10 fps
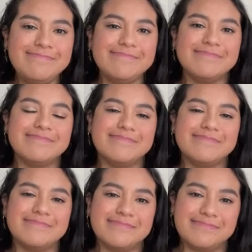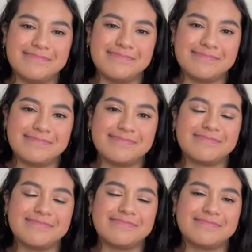
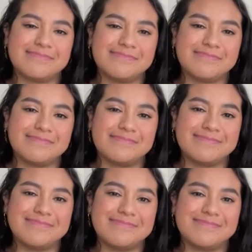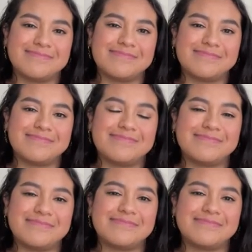
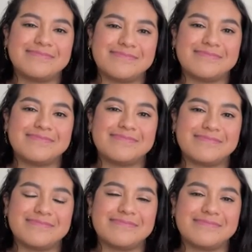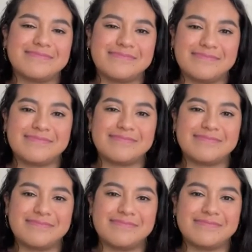
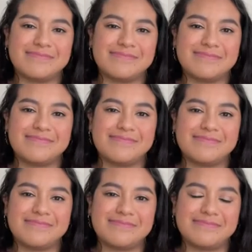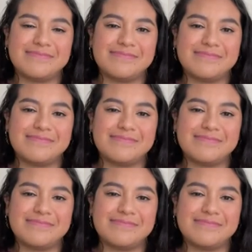(not speaking)